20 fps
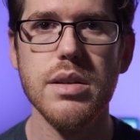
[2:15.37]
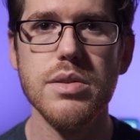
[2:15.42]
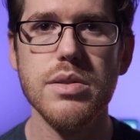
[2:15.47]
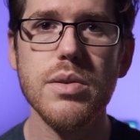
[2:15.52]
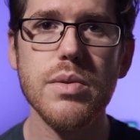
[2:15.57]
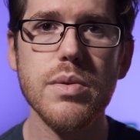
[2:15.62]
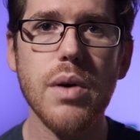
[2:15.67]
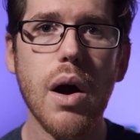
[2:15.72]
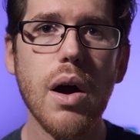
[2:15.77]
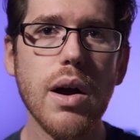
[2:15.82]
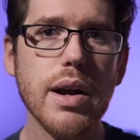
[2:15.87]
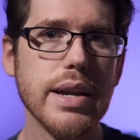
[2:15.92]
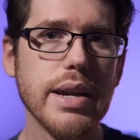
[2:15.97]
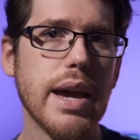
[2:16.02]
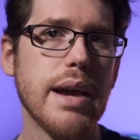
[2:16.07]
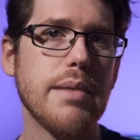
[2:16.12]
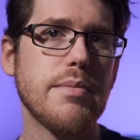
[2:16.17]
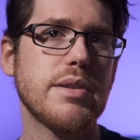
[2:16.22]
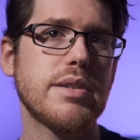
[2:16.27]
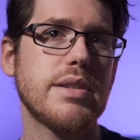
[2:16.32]
So our
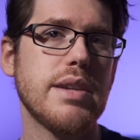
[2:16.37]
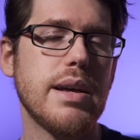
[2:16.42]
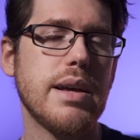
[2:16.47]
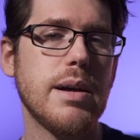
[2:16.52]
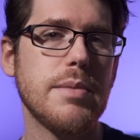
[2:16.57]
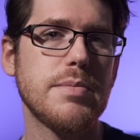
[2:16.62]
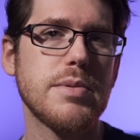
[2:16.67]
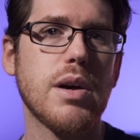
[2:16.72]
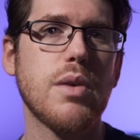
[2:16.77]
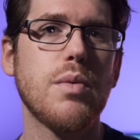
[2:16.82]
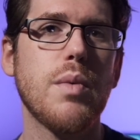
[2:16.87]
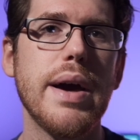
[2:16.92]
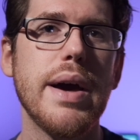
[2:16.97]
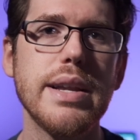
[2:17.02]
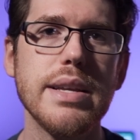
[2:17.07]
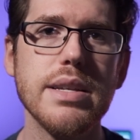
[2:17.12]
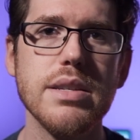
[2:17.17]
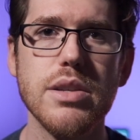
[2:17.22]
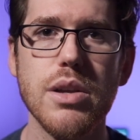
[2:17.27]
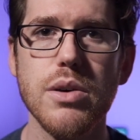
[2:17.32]
camera setups on
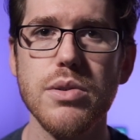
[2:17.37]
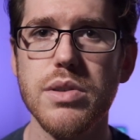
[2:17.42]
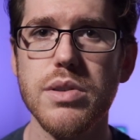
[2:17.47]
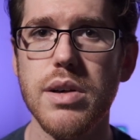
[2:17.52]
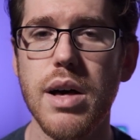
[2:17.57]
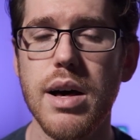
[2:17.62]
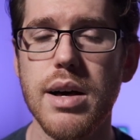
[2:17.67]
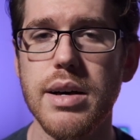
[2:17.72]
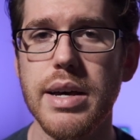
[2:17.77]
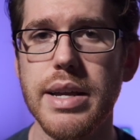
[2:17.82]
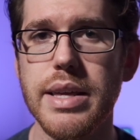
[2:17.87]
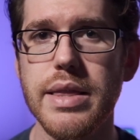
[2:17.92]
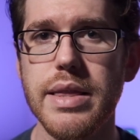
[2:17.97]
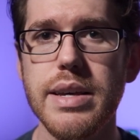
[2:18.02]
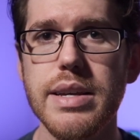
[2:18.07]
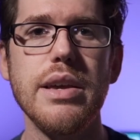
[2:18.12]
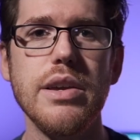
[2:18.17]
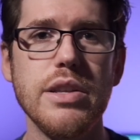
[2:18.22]
weddings goes a lot like this.